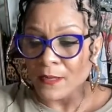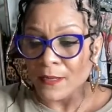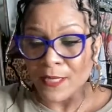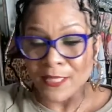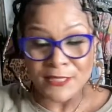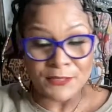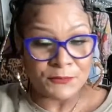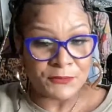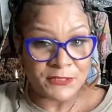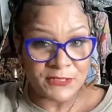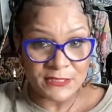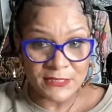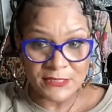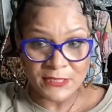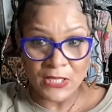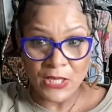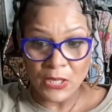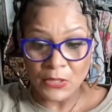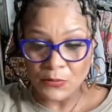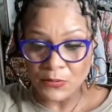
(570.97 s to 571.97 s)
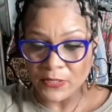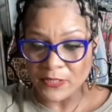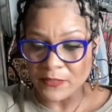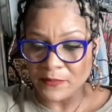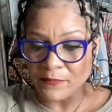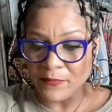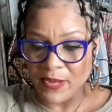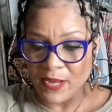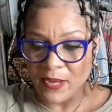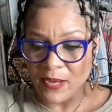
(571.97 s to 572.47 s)
and then when this
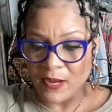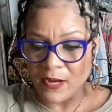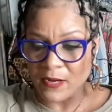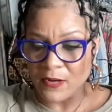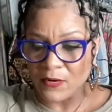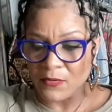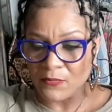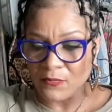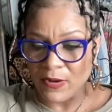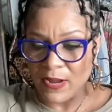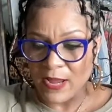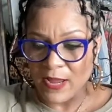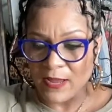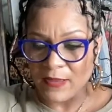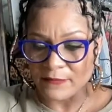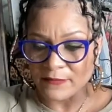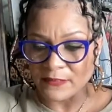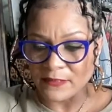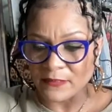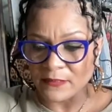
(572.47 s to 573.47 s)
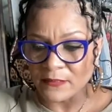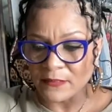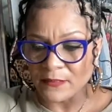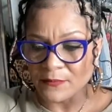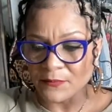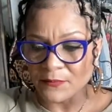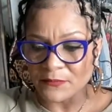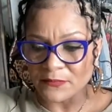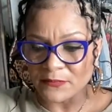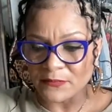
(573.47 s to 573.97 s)
Hulking bag arrives, I think
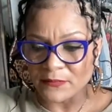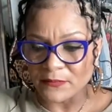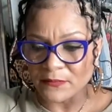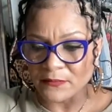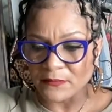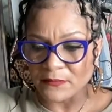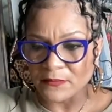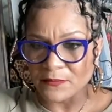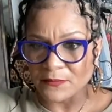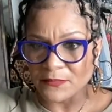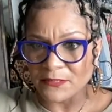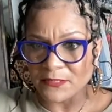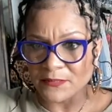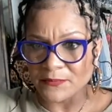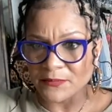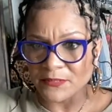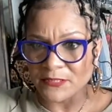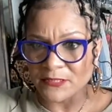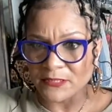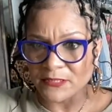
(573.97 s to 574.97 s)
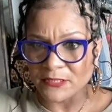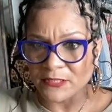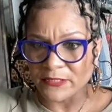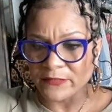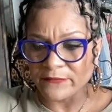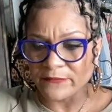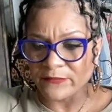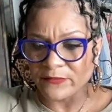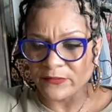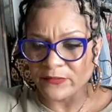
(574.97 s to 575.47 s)
I'm supposed to, supposed to be
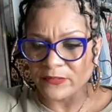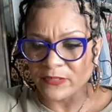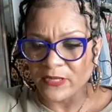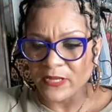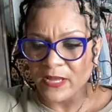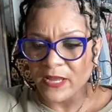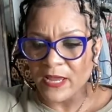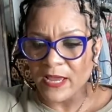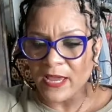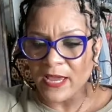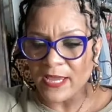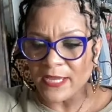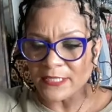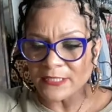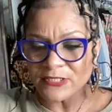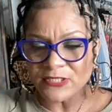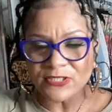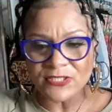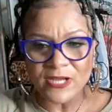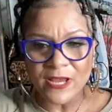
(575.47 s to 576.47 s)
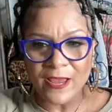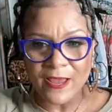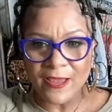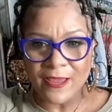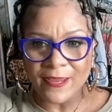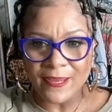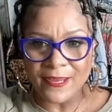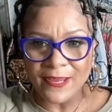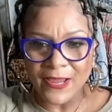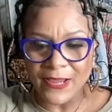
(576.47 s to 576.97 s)
delivered. Hey
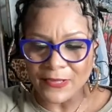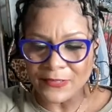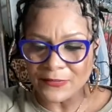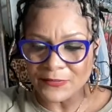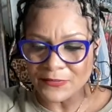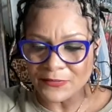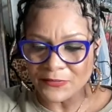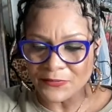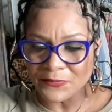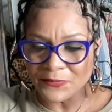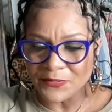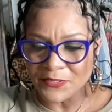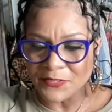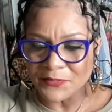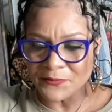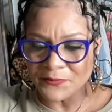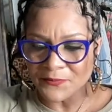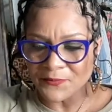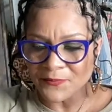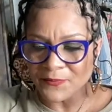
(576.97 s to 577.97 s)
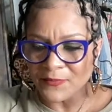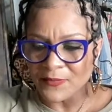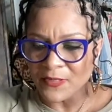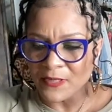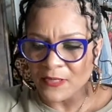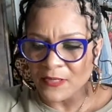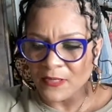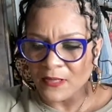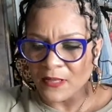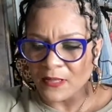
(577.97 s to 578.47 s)
Shay, how you doing?
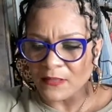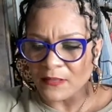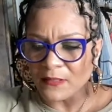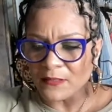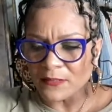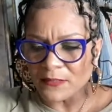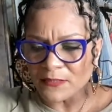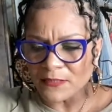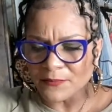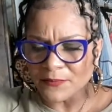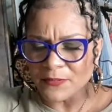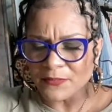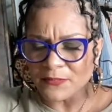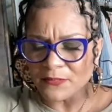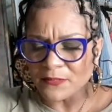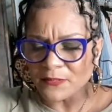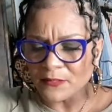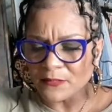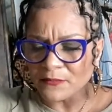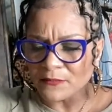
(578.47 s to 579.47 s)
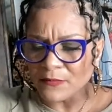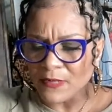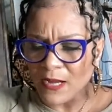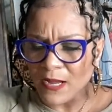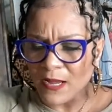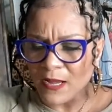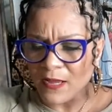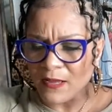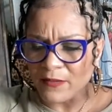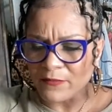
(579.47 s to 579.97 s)
I think it's supposed to
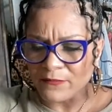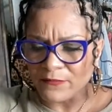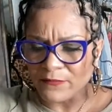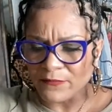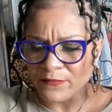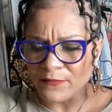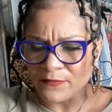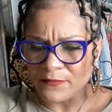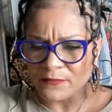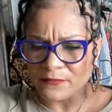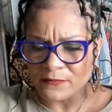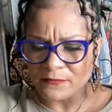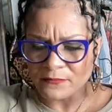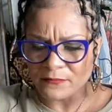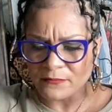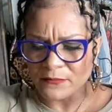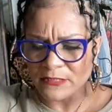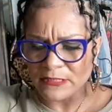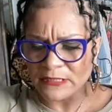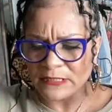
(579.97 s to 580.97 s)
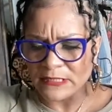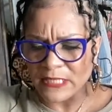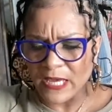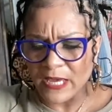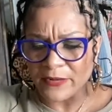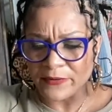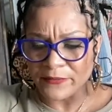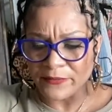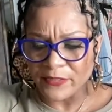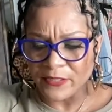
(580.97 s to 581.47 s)
arrive
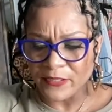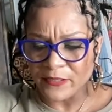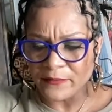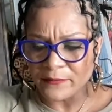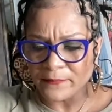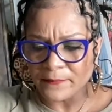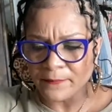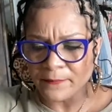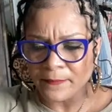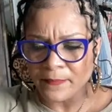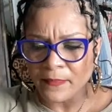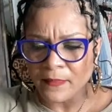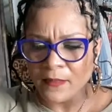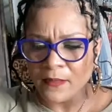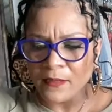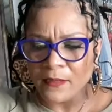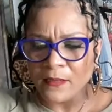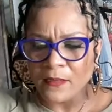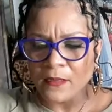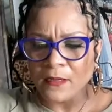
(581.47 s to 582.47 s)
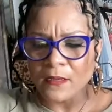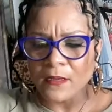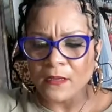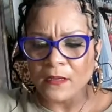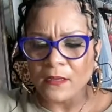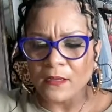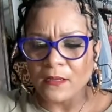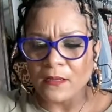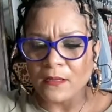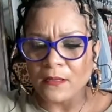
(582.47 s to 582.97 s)
Saturday.
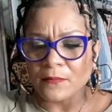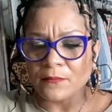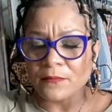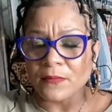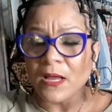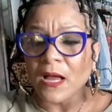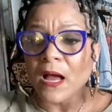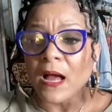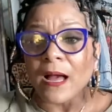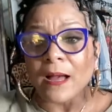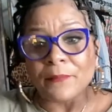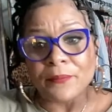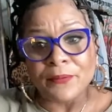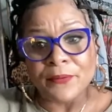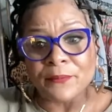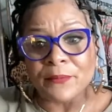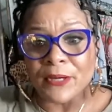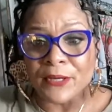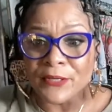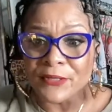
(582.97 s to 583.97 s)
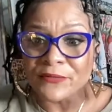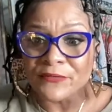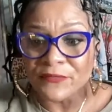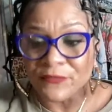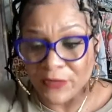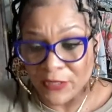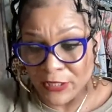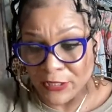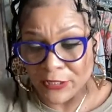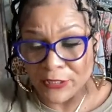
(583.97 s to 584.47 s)
Um, I'm putting my other
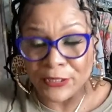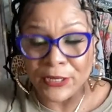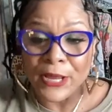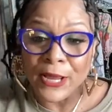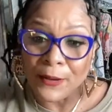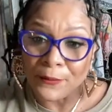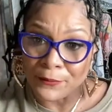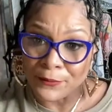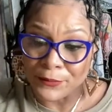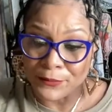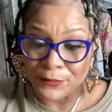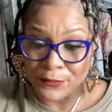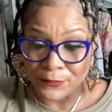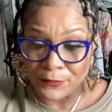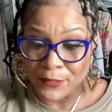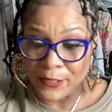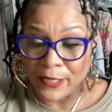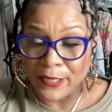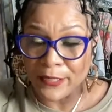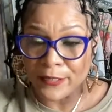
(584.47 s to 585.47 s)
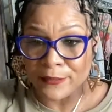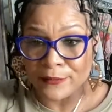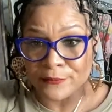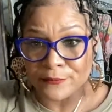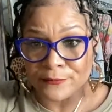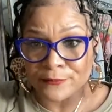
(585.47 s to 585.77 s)
fan in that one, okay?